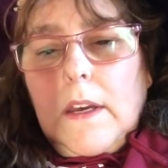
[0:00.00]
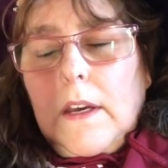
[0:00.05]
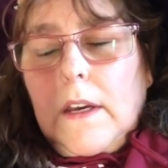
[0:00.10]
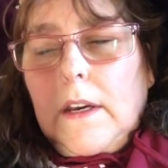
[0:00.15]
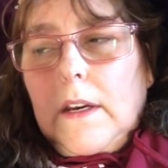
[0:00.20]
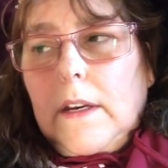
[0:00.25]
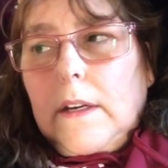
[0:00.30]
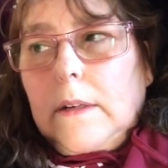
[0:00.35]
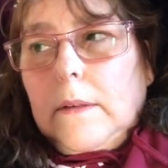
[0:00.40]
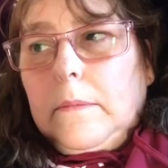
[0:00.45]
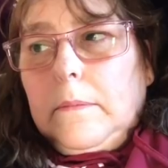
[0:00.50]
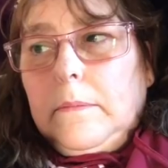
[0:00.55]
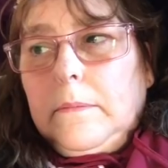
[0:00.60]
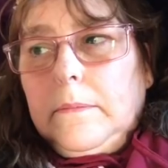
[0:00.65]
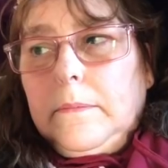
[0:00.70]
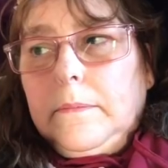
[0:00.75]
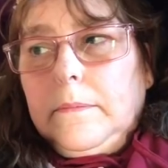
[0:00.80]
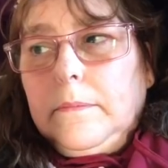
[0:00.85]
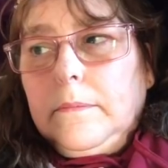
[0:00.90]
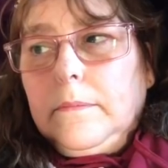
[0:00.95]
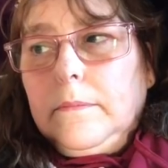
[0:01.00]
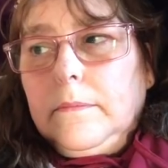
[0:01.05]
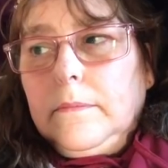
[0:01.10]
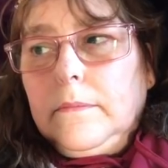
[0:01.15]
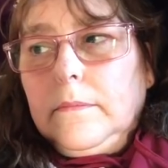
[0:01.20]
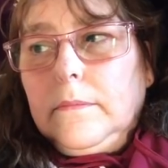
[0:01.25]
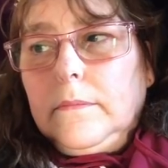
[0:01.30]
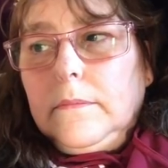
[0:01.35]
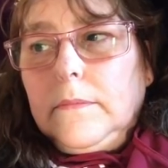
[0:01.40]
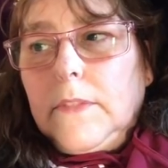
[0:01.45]
um,
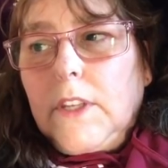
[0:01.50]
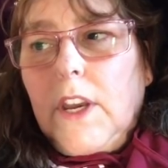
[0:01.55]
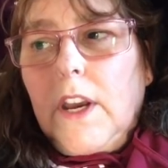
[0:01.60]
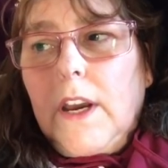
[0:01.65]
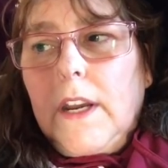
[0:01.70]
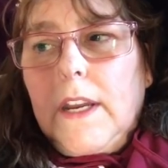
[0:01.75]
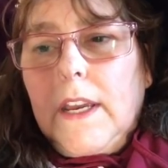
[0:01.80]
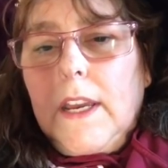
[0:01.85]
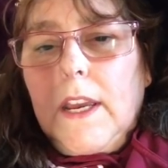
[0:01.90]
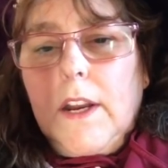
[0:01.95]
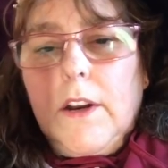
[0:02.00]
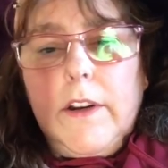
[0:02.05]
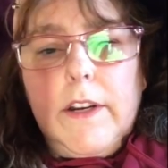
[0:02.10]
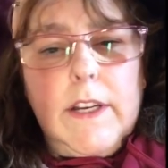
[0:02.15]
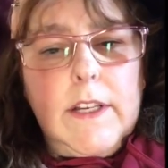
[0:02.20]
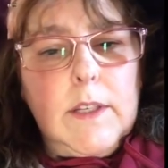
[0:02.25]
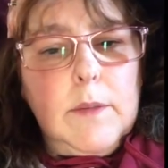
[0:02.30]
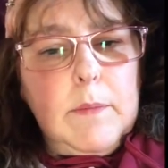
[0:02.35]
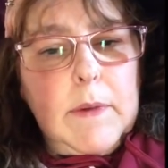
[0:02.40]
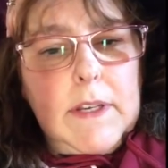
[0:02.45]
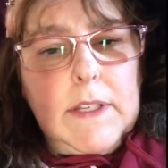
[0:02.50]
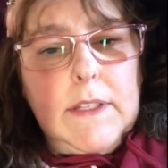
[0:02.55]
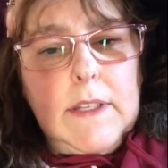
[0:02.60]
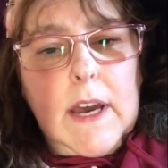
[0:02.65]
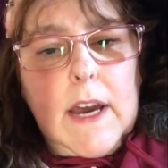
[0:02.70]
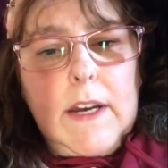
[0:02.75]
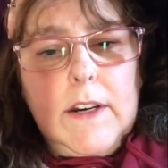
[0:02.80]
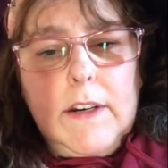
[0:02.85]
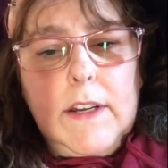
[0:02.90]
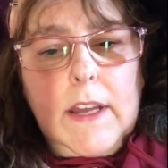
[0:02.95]
cutting areas, my
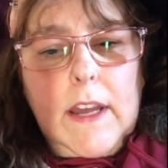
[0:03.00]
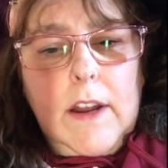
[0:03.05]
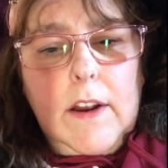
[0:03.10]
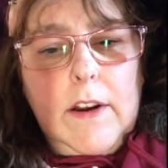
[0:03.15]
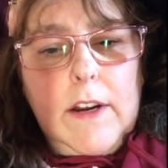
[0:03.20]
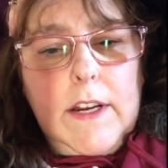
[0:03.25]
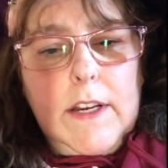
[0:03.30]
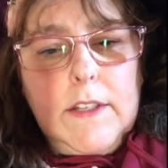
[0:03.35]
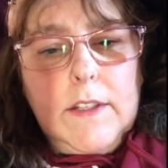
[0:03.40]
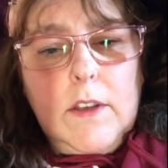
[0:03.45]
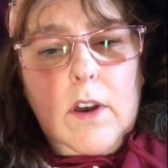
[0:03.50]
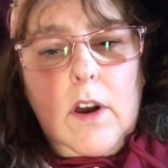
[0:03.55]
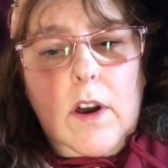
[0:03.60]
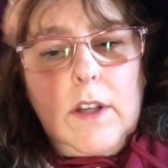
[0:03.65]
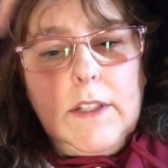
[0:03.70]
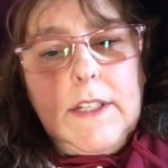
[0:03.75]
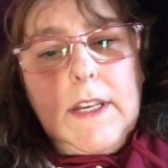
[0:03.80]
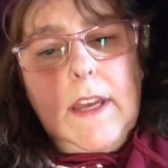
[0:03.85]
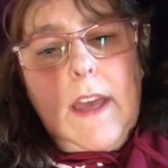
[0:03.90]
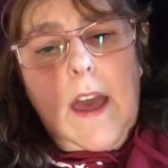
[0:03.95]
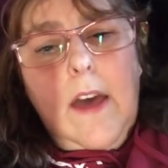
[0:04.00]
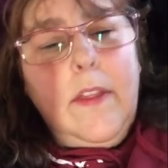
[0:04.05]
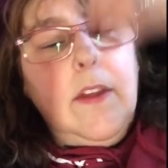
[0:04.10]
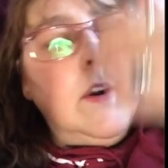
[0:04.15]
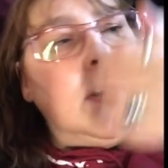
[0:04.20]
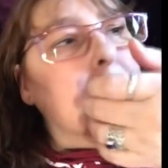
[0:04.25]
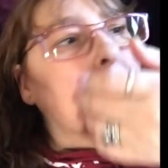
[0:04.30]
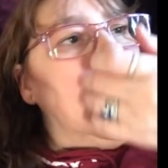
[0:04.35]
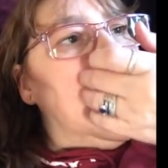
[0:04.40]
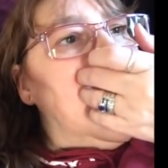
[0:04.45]
soldering areas all
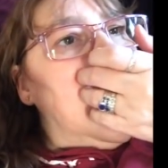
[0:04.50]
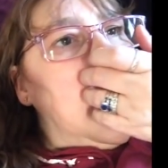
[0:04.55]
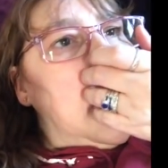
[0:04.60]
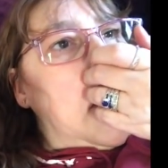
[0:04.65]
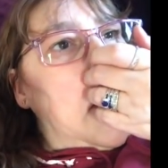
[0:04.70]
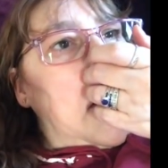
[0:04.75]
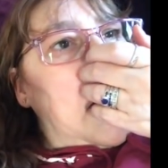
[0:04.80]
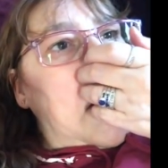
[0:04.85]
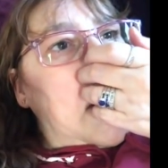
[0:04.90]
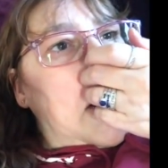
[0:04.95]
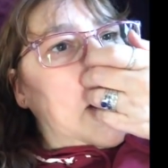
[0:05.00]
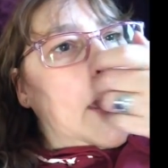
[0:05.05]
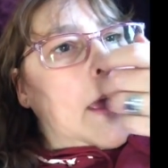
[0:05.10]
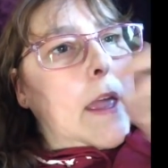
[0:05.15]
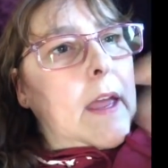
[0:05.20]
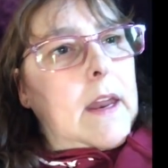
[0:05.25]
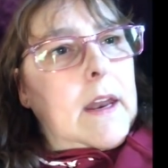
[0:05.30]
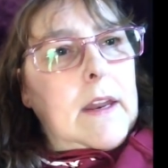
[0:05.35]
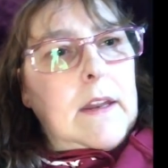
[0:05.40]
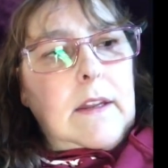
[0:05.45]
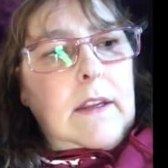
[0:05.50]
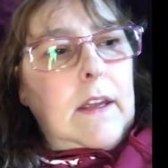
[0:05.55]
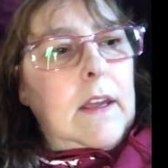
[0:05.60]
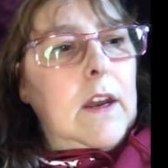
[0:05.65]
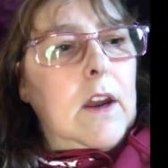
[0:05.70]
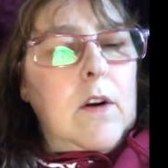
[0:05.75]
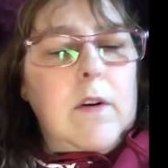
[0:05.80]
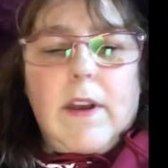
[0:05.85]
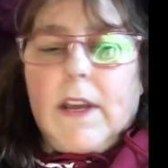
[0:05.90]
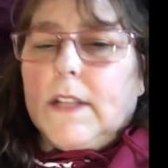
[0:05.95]
together. And, you
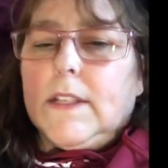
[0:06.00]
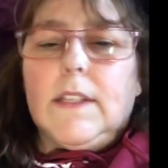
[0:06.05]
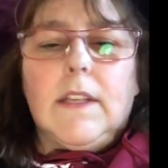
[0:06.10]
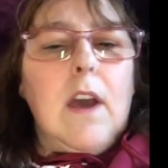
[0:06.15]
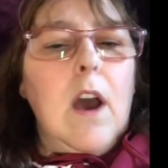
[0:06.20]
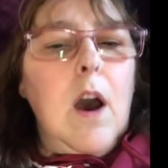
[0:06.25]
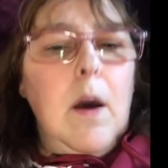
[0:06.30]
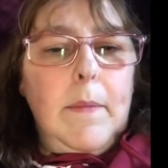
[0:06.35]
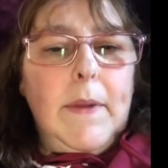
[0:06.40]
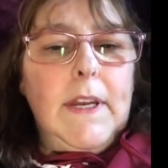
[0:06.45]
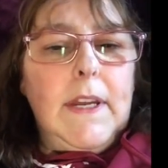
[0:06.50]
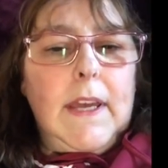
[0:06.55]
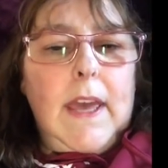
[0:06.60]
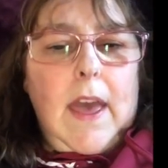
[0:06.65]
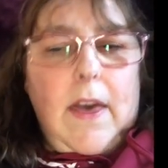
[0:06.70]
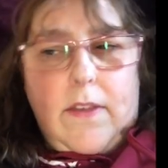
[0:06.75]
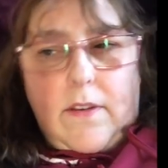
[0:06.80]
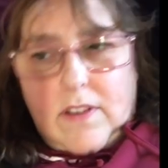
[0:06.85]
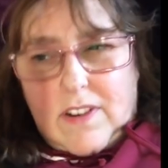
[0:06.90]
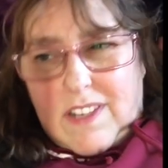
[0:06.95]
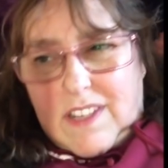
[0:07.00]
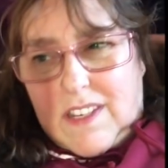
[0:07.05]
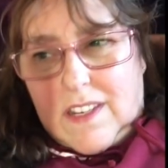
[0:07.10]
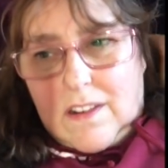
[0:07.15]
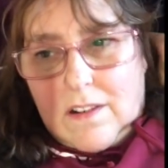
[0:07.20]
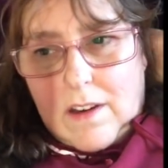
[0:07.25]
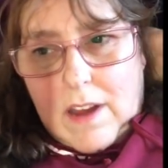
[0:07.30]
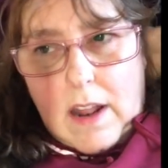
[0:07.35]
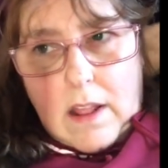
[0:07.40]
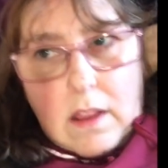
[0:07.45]
know, it's coming together. It's
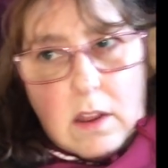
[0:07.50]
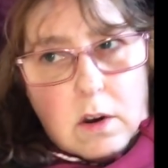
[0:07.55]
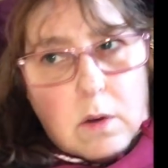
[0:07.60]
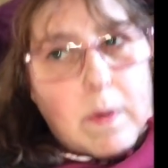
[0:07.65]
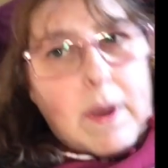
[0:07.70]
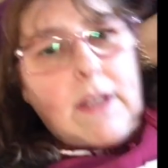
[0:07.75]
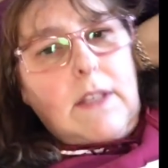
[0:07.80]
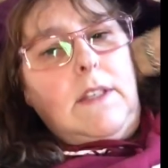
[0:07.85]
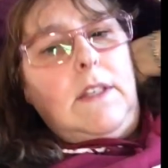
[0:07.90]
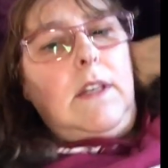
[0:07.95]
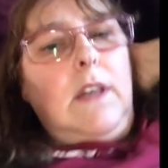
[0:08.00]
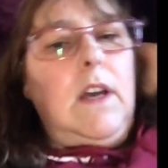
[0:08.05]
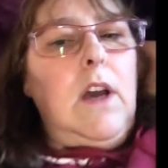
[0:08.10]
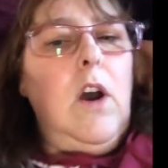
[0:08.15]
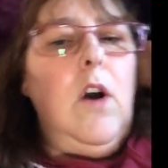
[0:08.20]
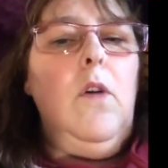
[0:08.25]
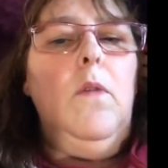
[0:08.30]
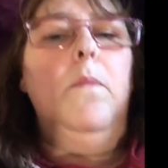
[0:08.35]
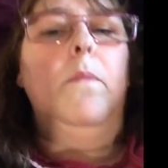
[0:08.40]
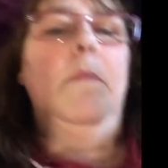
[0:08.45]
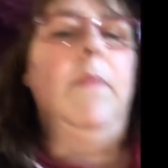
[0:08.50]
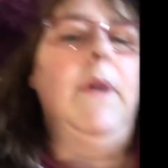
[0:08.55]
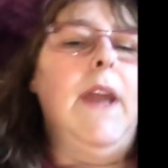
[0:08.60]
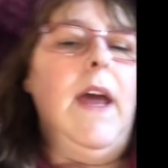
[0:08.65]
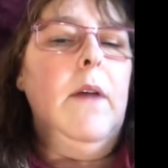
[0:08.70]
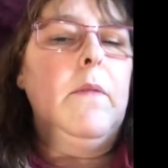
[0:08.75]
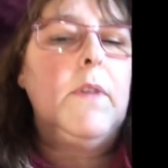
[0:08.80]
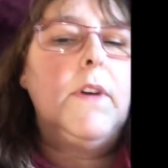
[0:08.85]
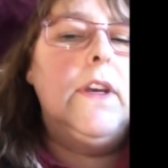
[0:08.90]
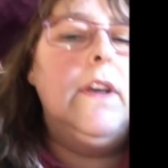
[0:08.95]
still got a little ways to go, but
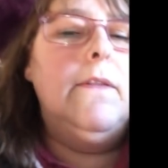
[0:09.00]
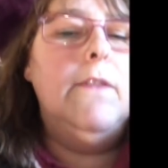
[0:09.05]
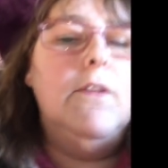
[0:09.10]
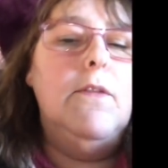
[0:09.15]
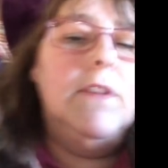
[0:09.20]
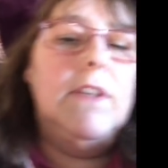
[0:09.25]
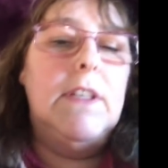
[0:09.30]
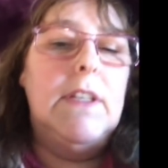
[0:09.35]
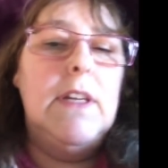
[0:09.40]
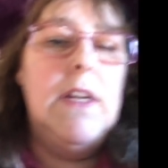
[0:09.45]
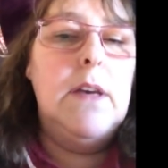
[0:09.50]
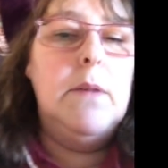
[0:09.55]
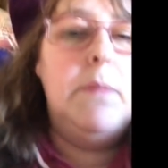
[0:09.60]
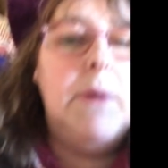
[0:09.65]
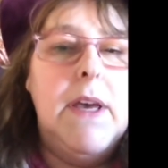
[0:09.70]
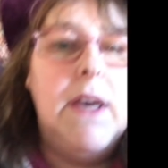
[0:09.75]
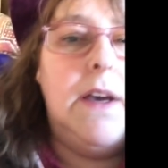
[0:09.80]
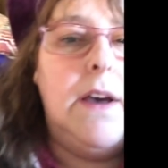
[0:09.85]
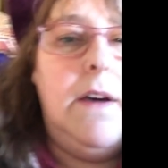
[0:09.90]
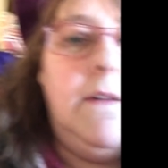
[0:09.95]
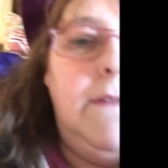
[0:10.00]
I will give you a sneak peek